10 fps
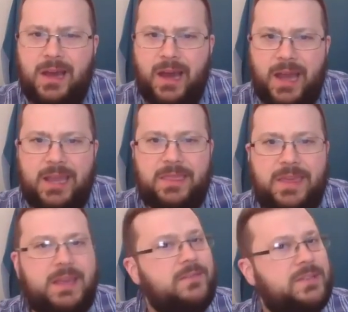I can
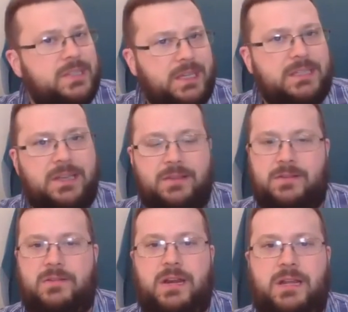think of 6 other
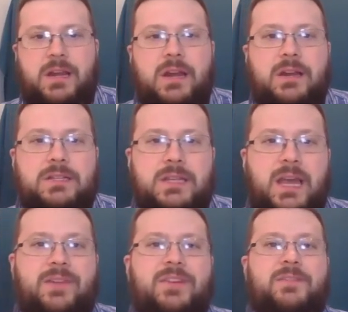credit cards that
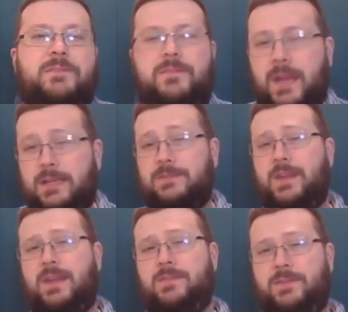have an effective
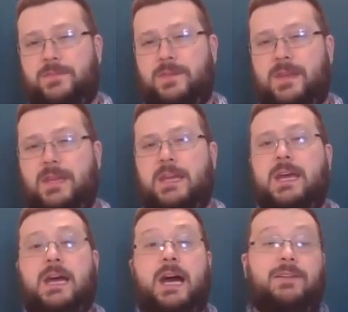annual fee
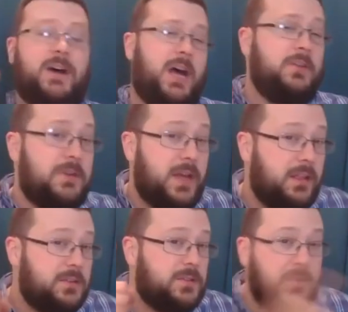of
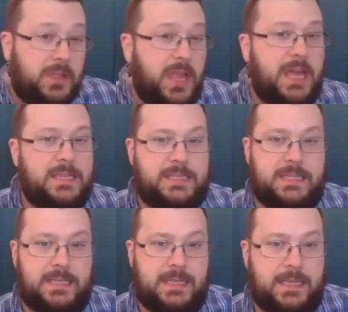$100 or less